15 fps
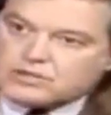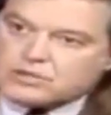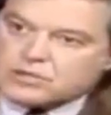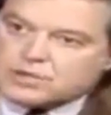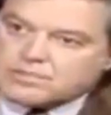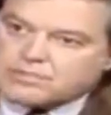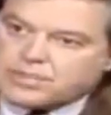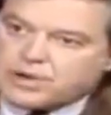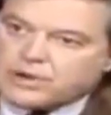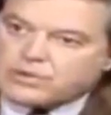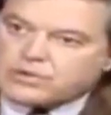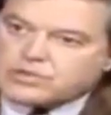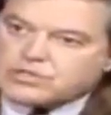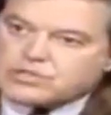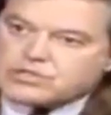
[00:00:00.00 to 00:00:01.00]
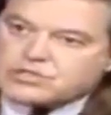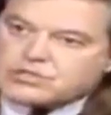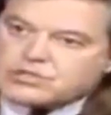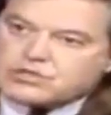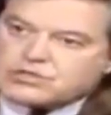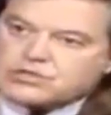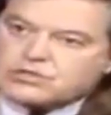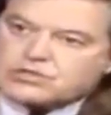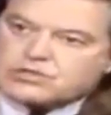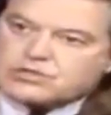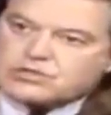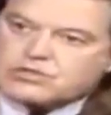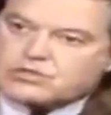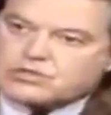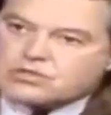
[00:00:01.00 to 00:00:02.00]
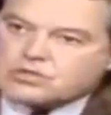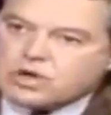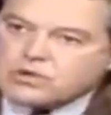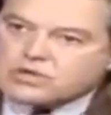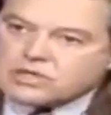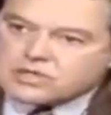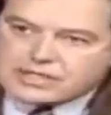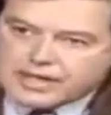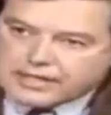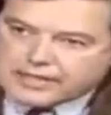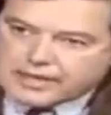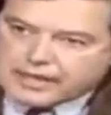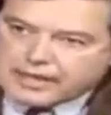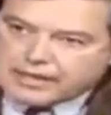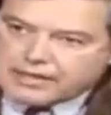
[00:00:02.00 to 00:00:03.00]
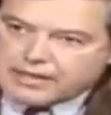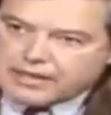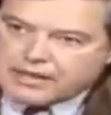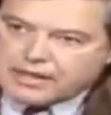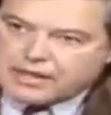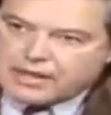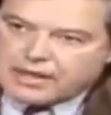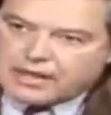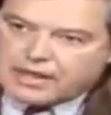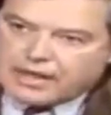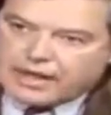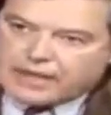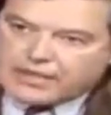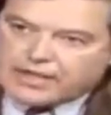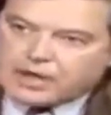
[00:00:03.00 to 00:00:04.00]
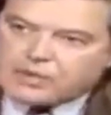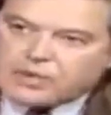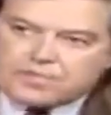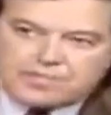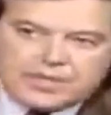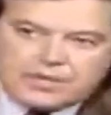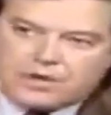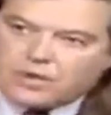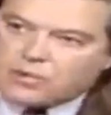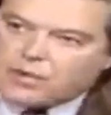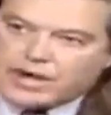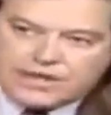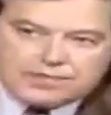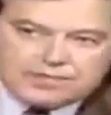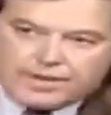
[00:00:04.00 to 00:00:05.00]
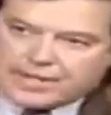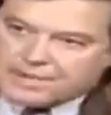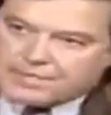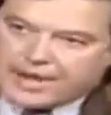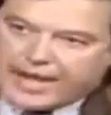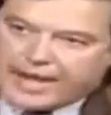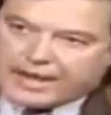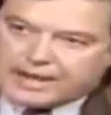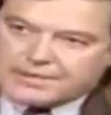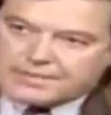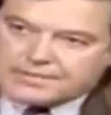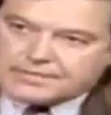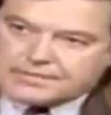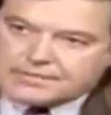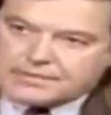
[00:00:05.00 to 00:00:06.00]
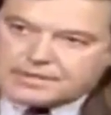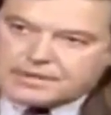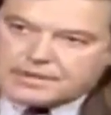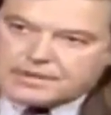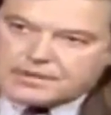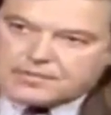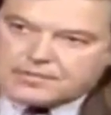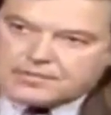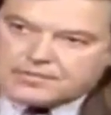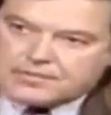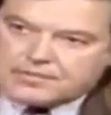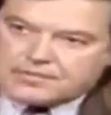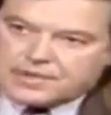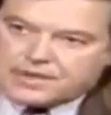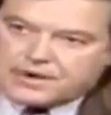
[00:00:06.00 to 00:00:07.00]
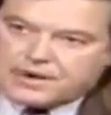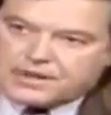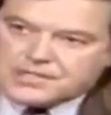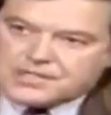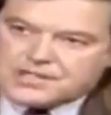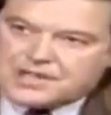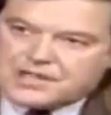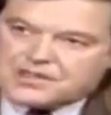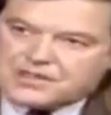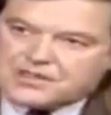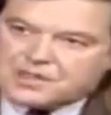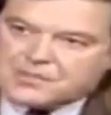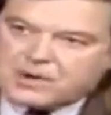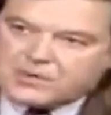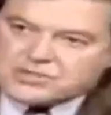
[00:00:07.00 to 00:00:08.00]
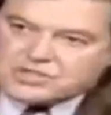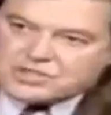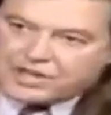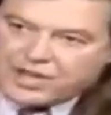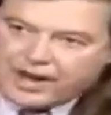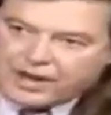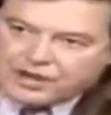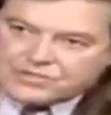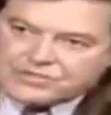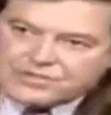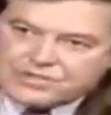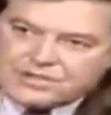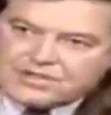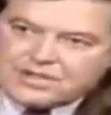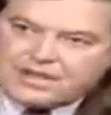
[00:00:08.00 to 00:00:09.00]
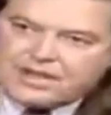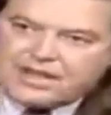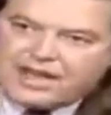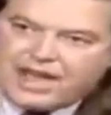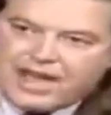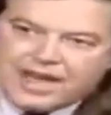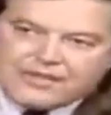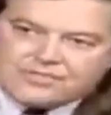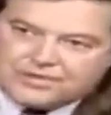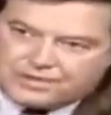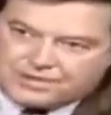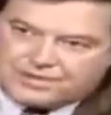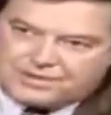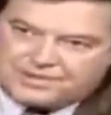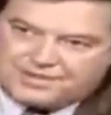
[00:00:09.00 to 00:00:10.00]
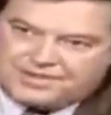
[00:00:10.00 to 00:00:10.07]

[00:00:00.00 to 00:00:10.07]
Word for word: to impose total tyranny. And there would be no way to fight back. Because the most careful effort